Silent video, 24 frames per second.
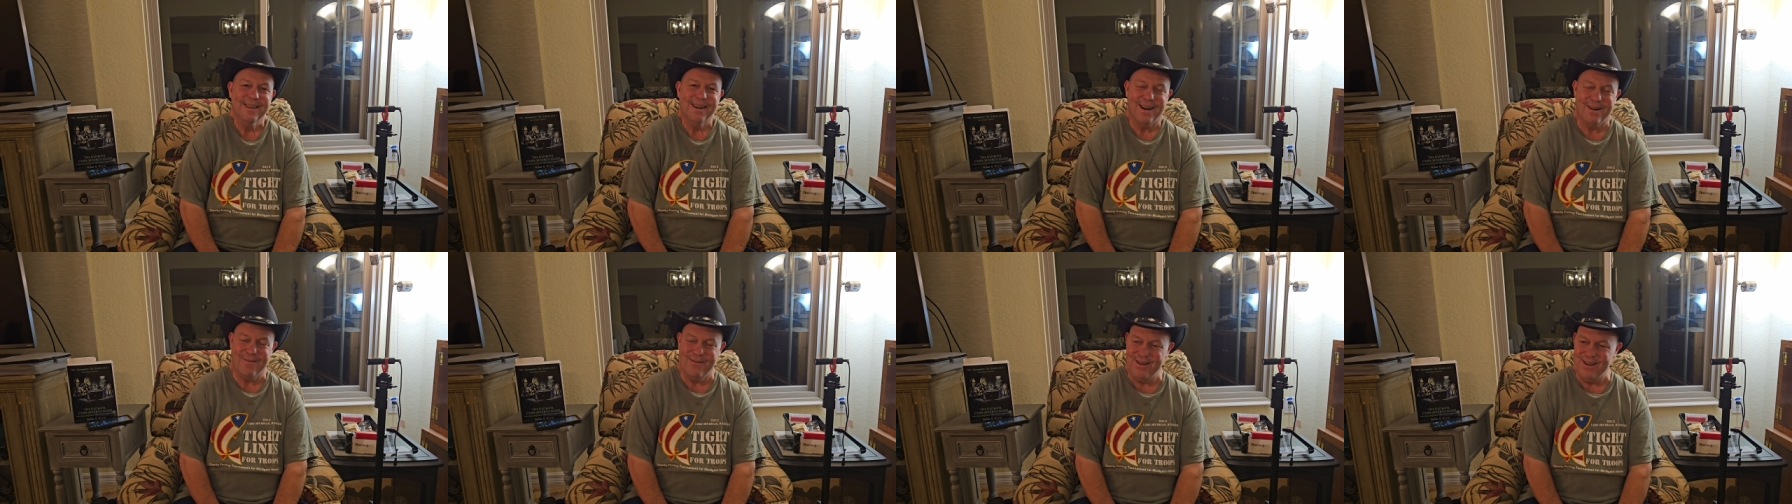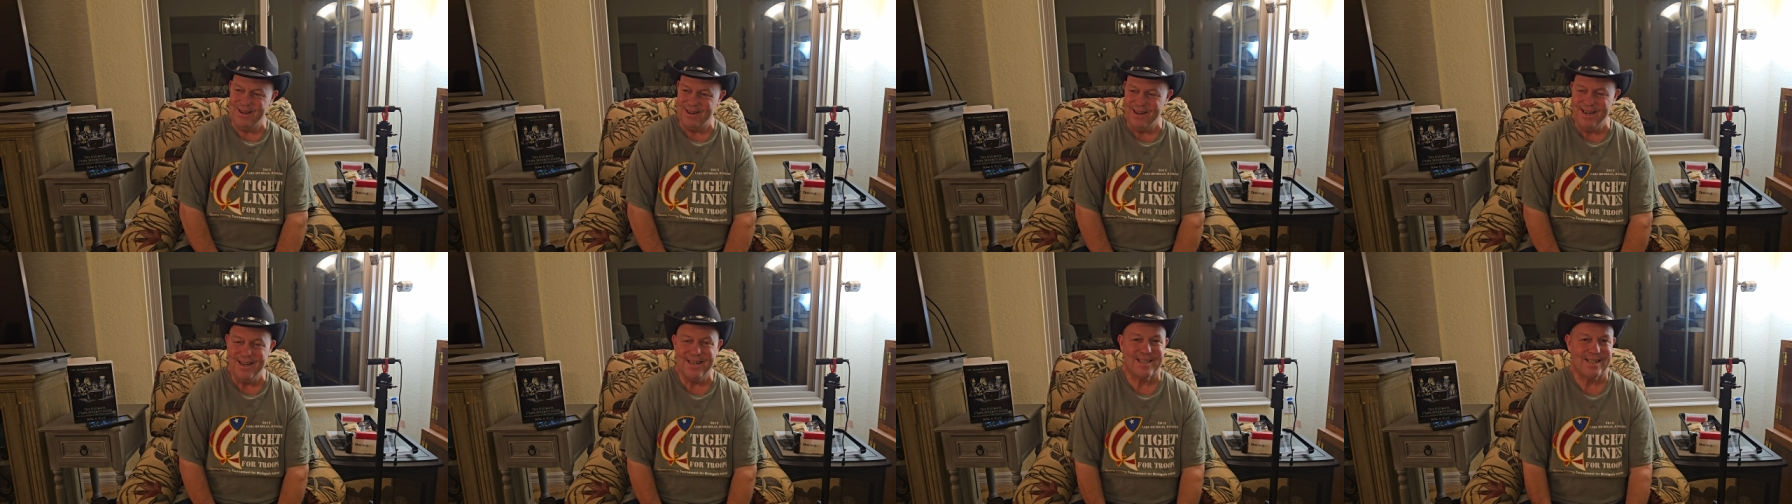I mean,
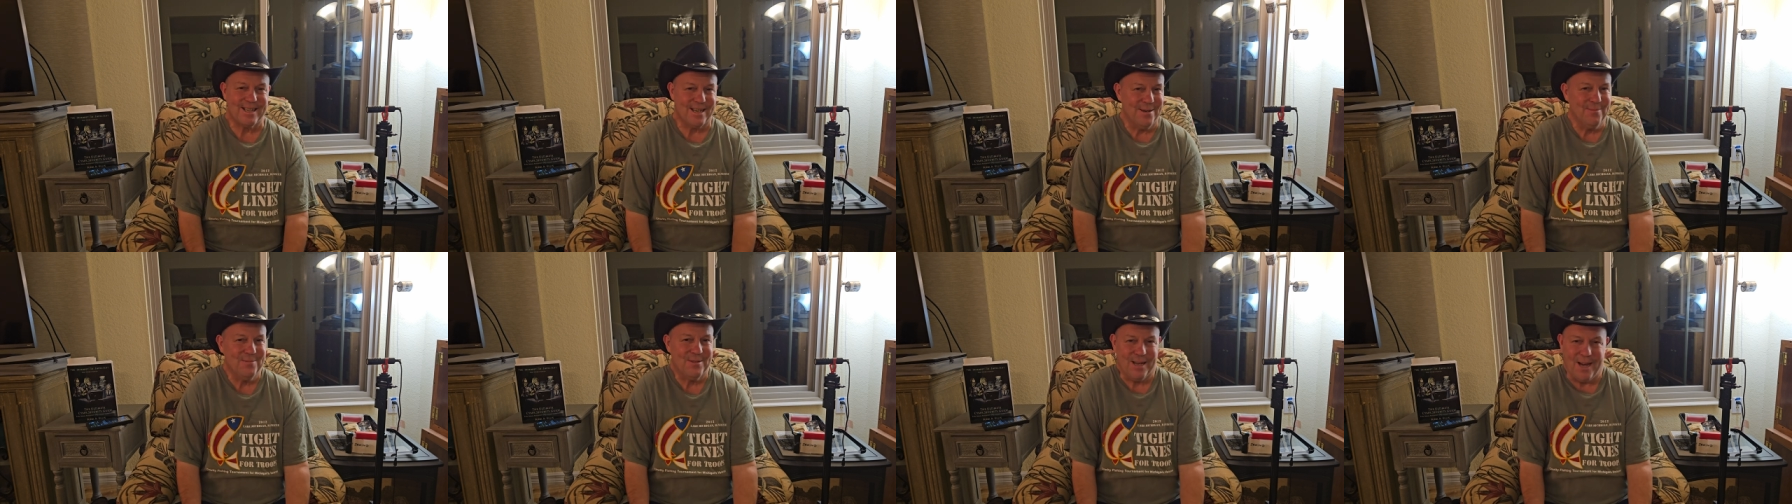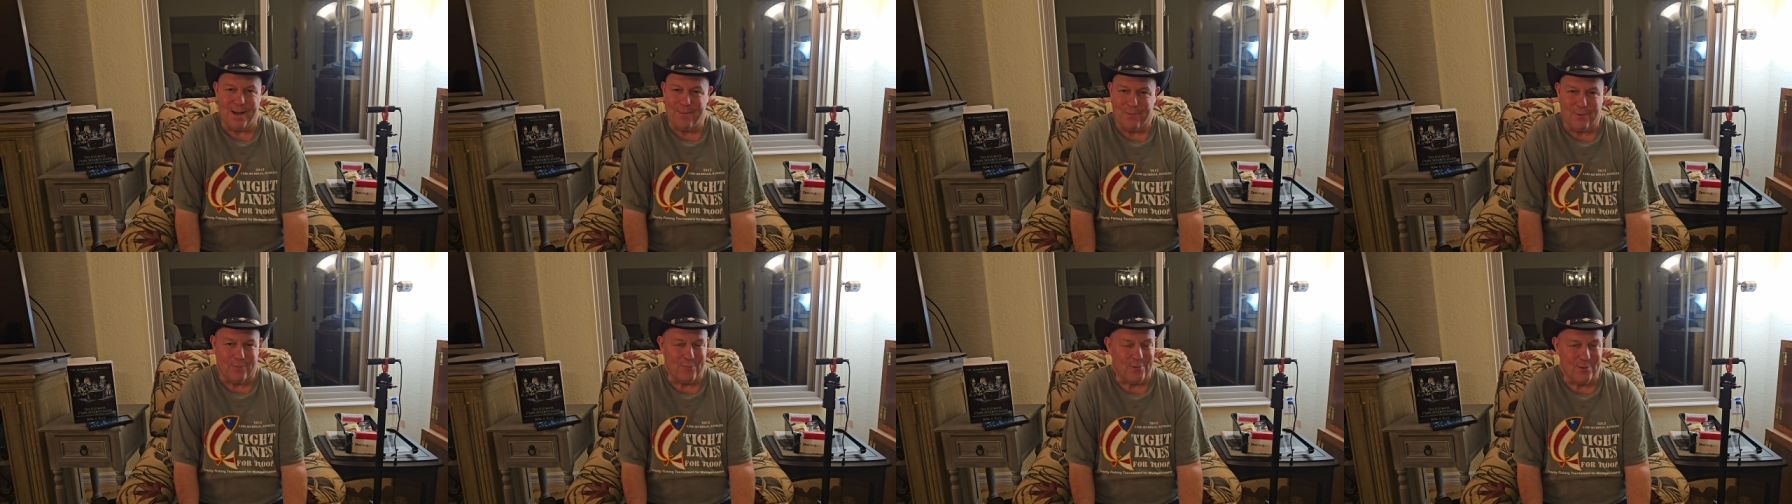you need some
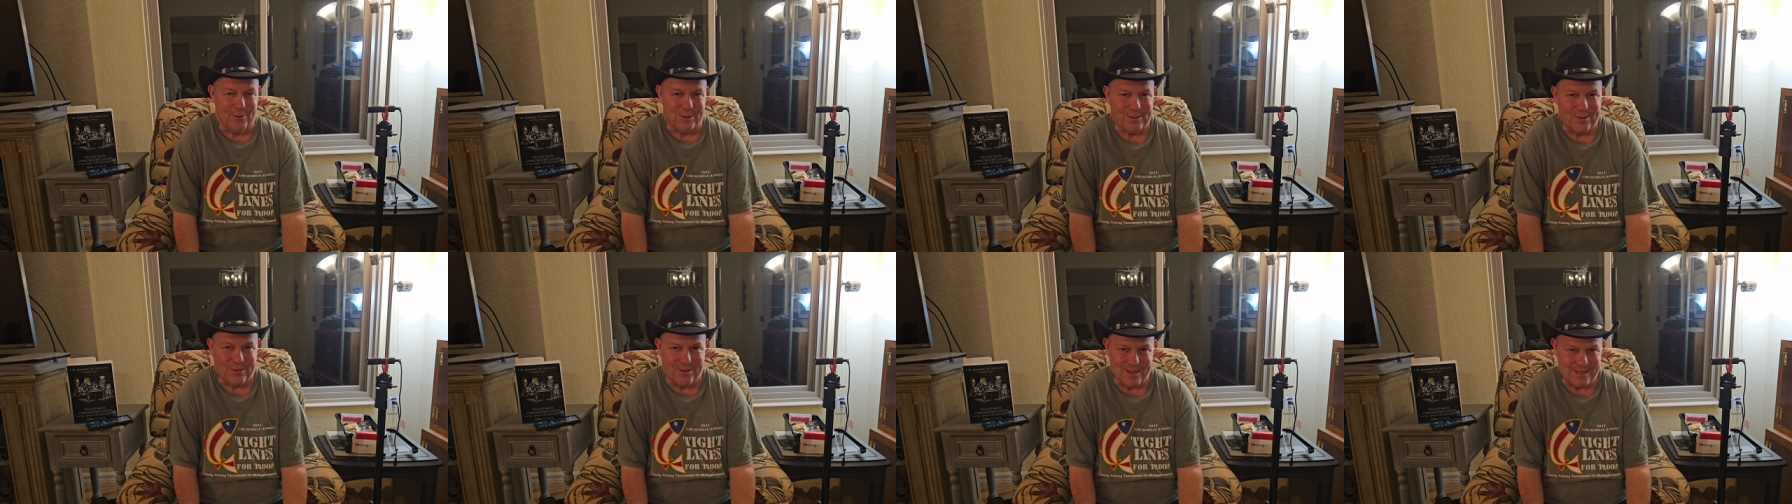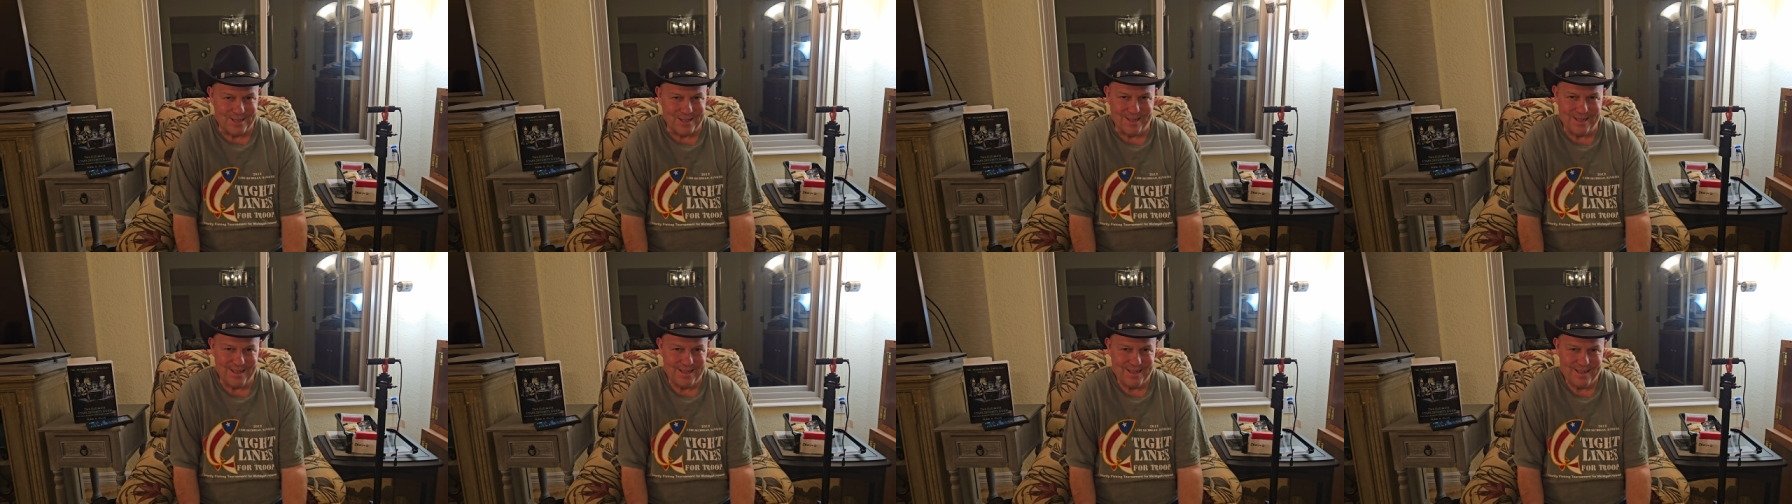type of
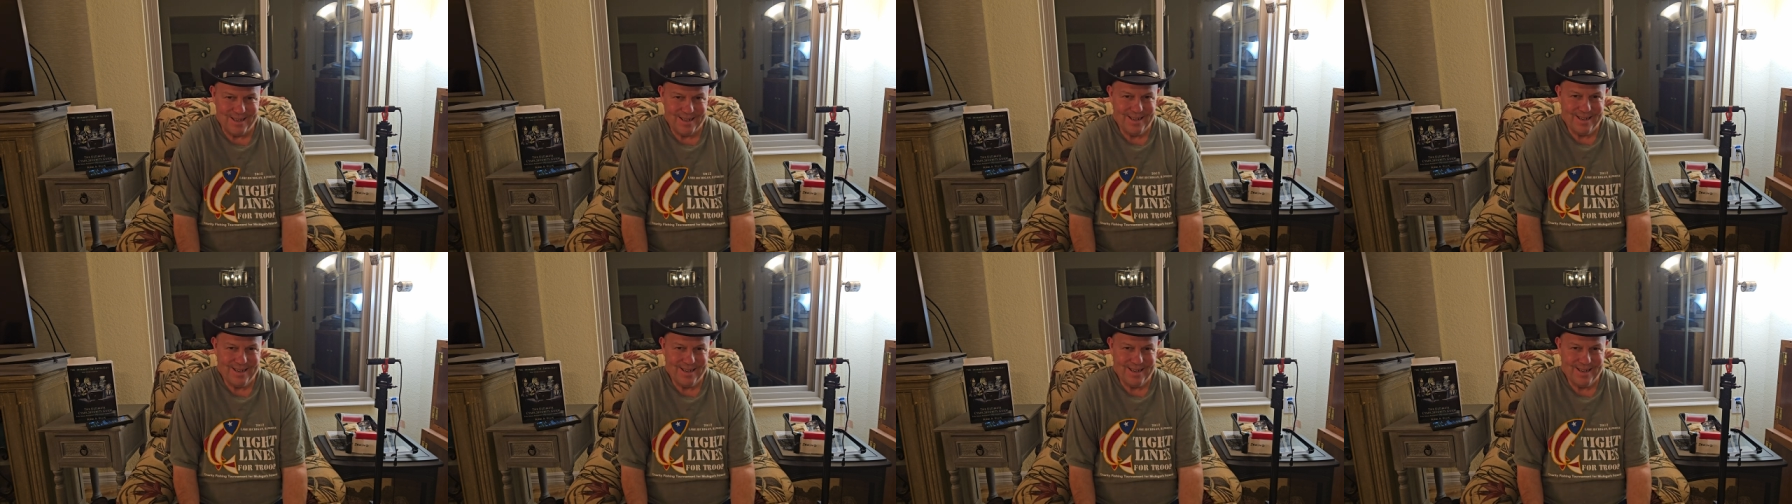filtration,